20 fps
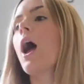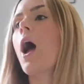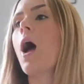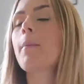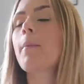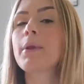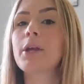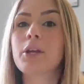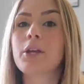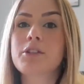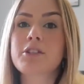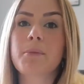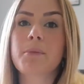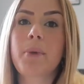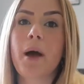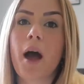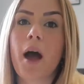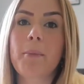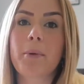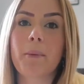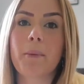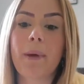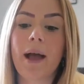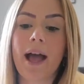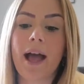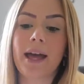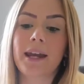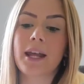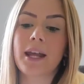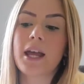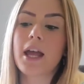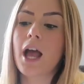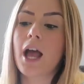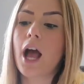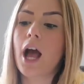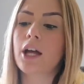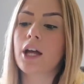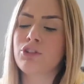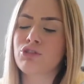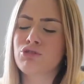I'm going to use the purple pen,
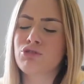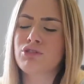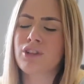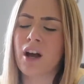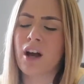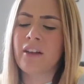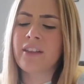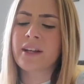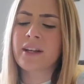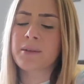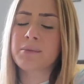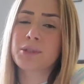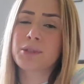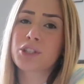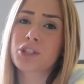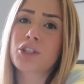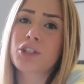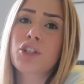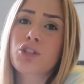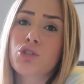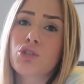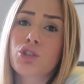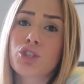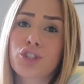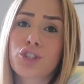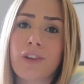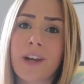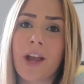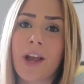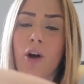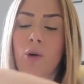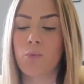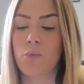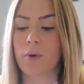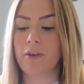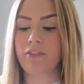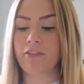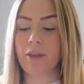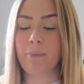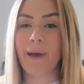and I think I'm just going to draw straight on
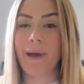with the